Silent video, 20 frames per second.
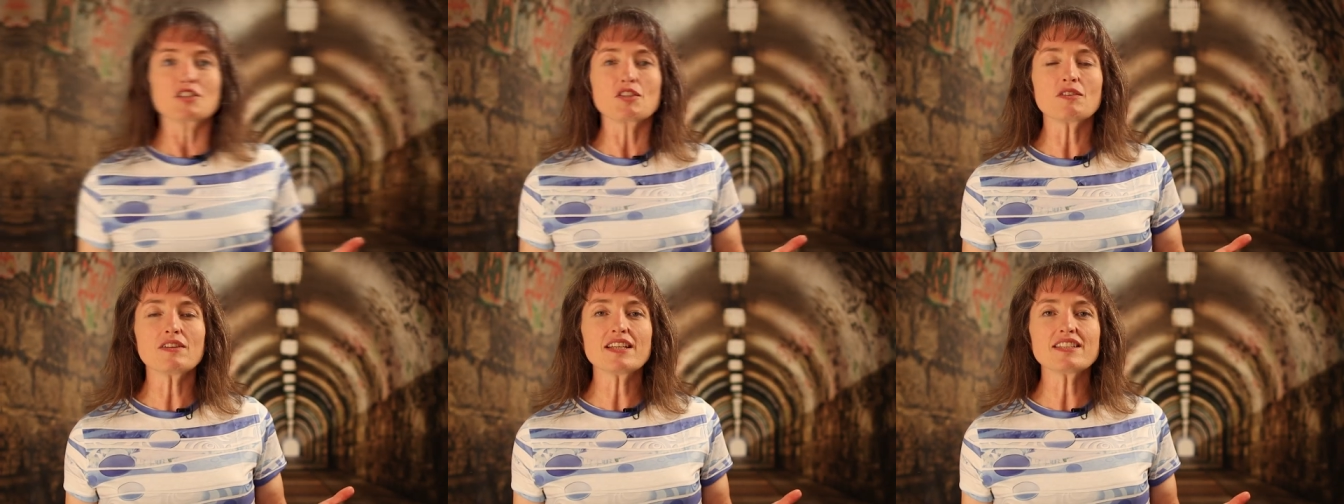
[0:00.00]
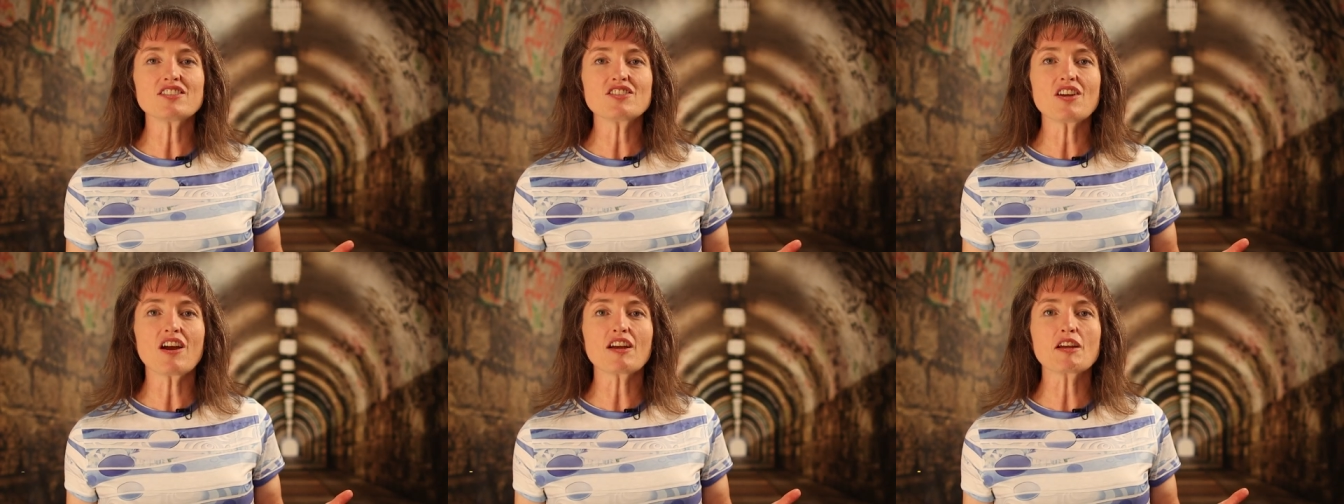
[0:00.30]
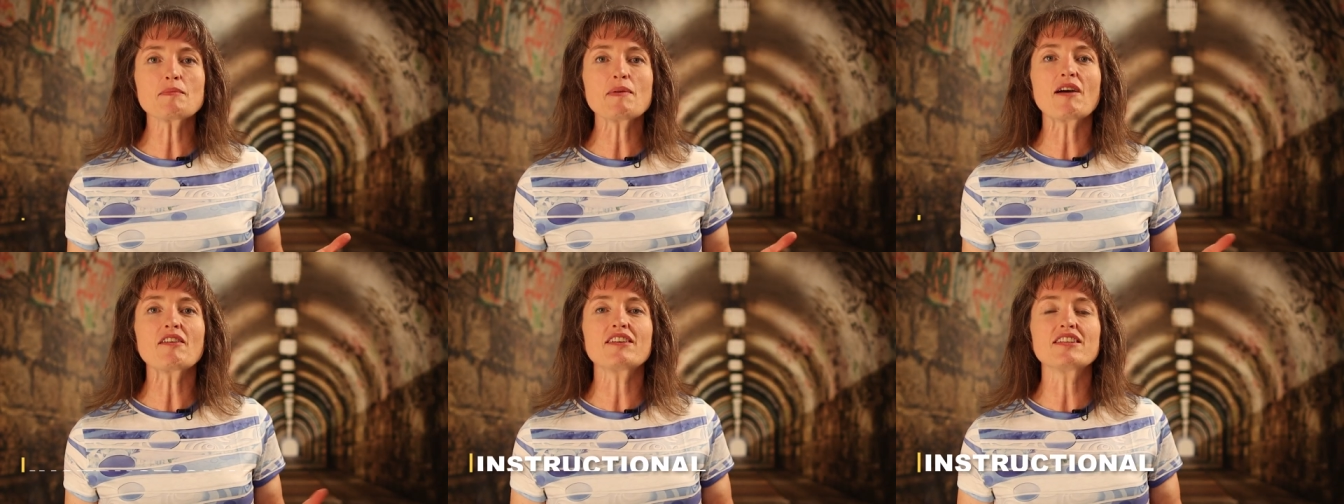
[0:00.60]
So let's
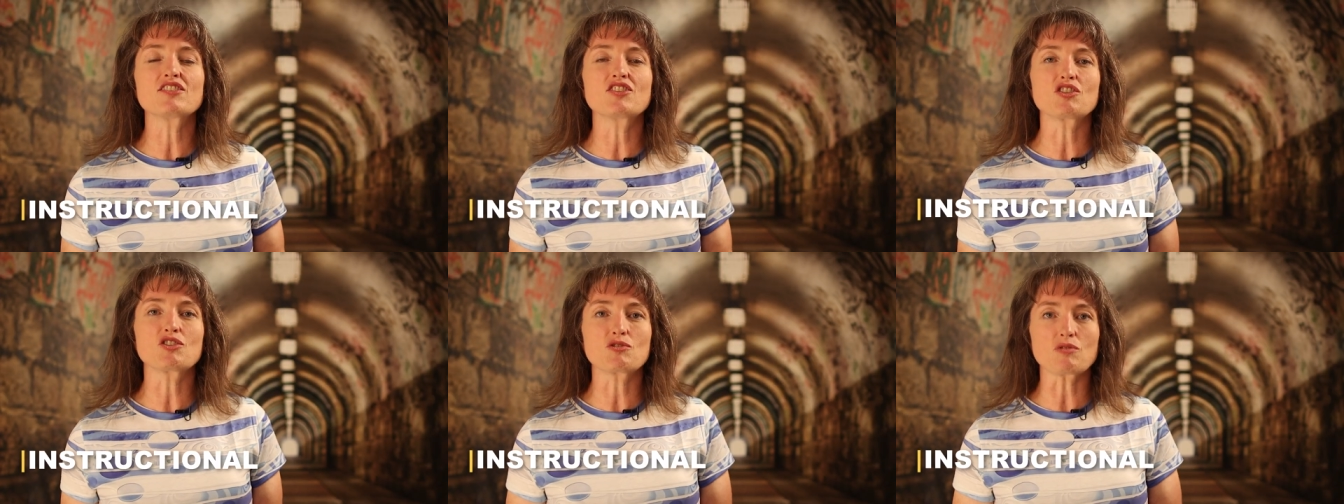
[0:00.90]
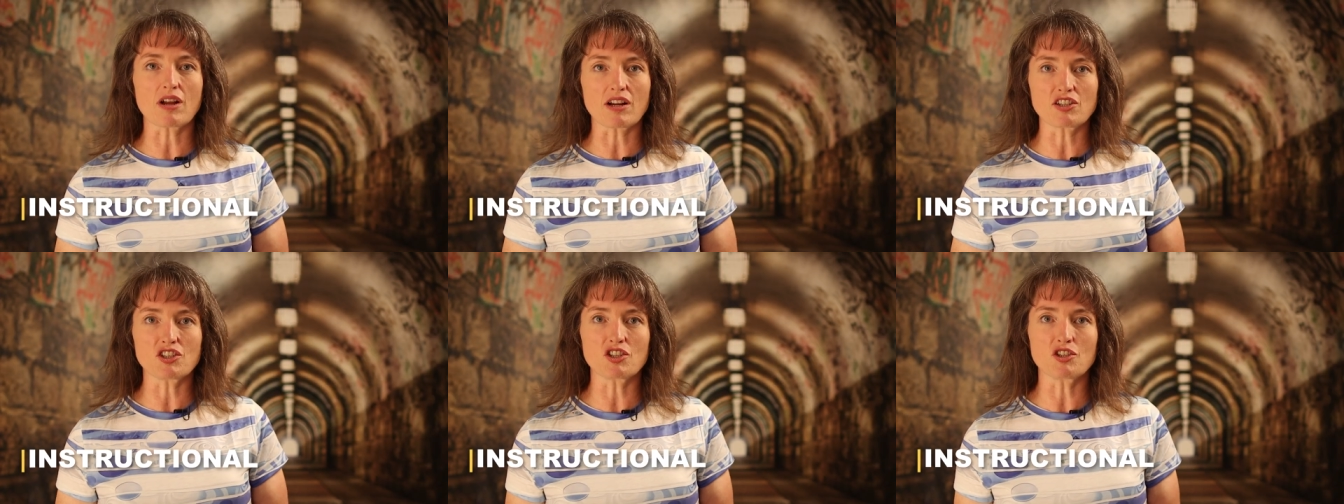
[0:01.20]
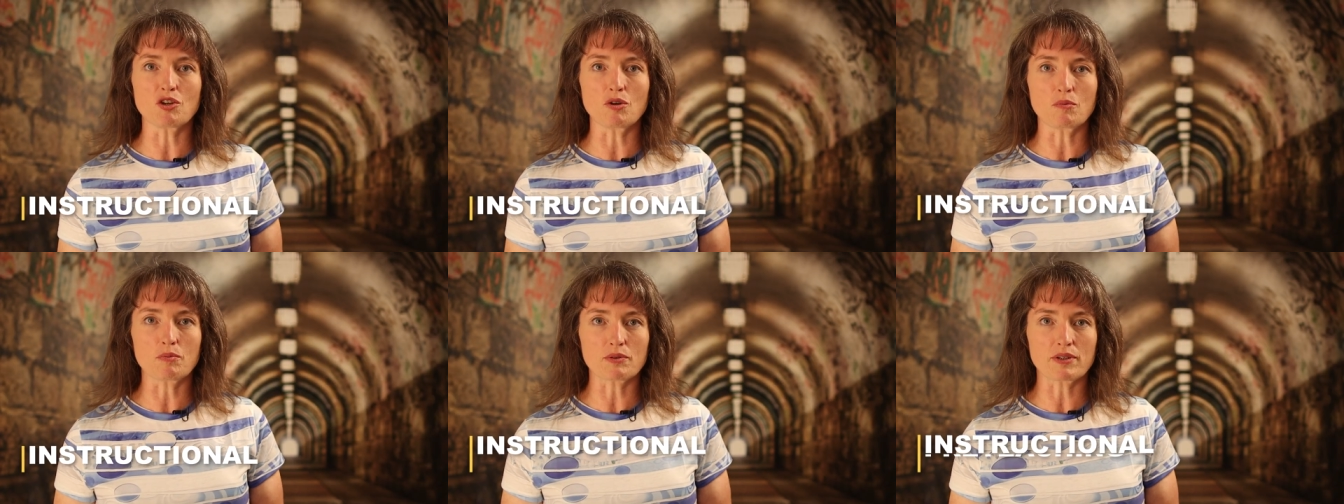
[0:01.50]
talk about
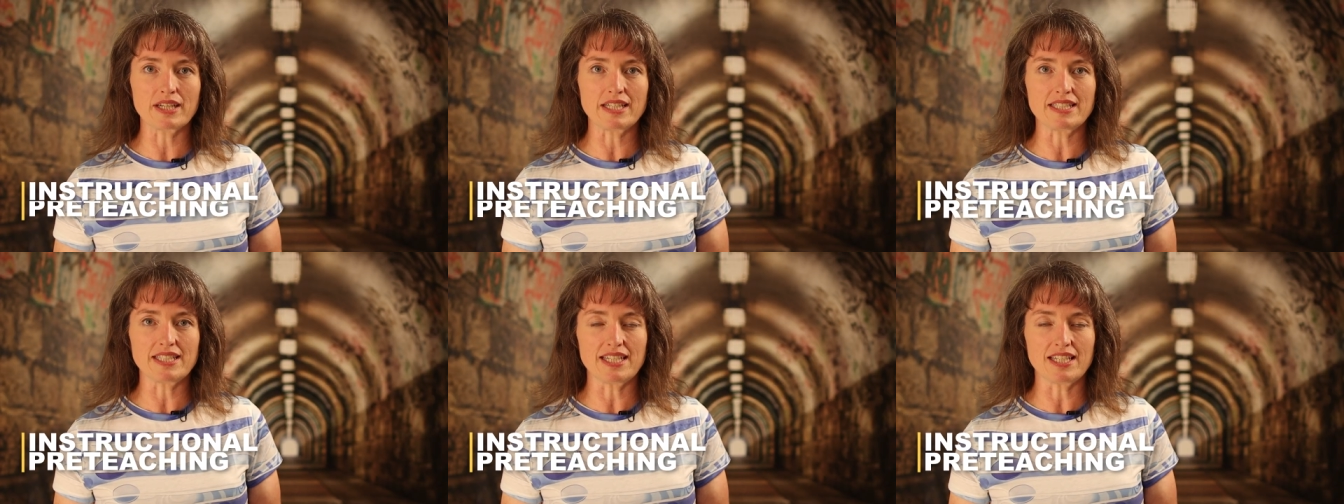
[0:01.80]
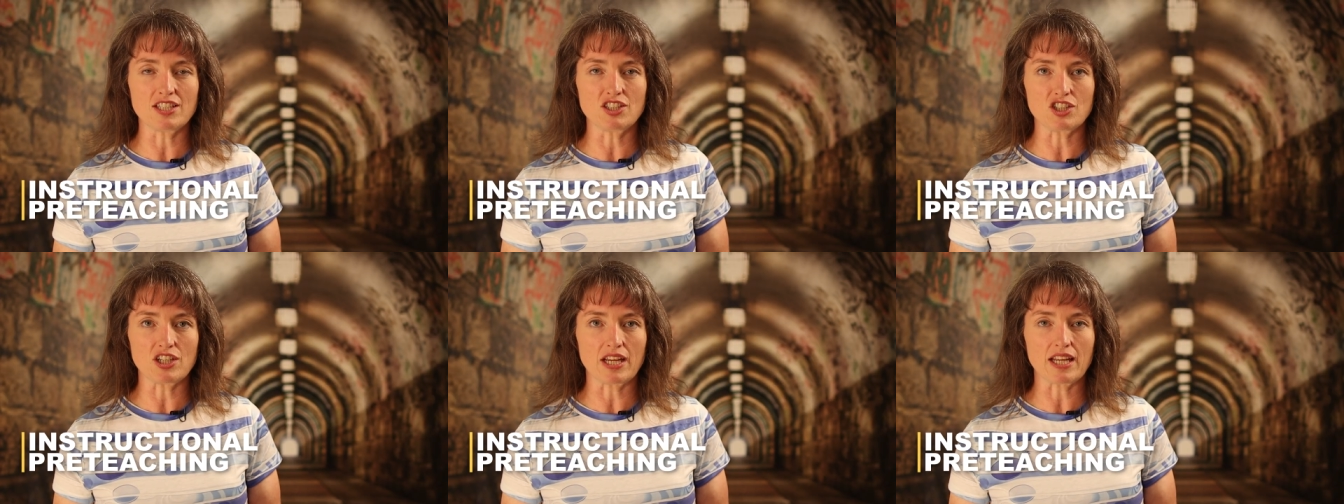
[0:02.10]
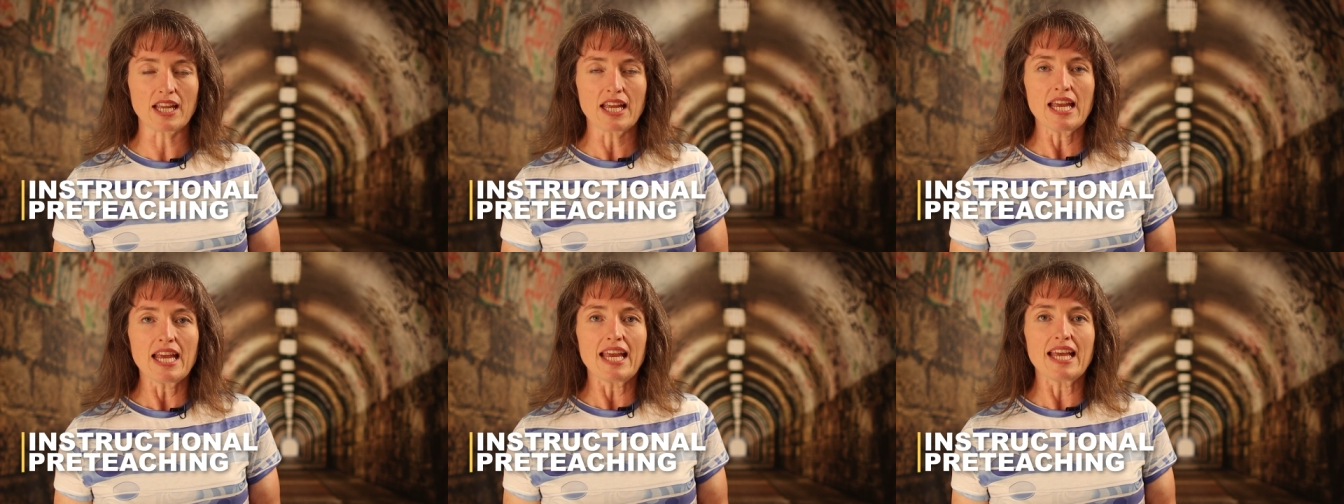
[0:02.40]
instructional
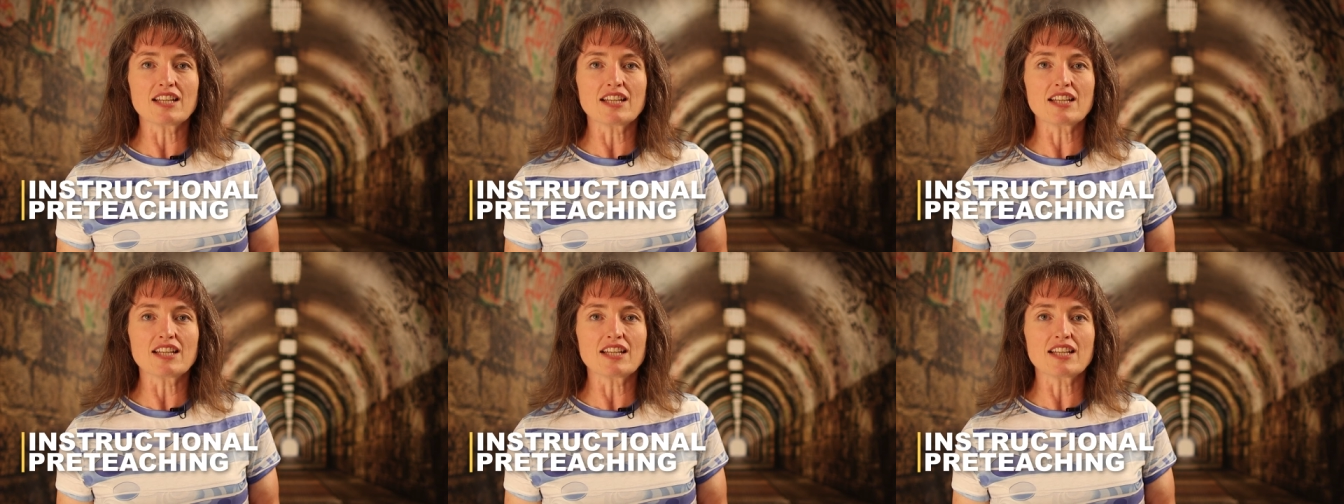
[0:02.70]
pre-teaching.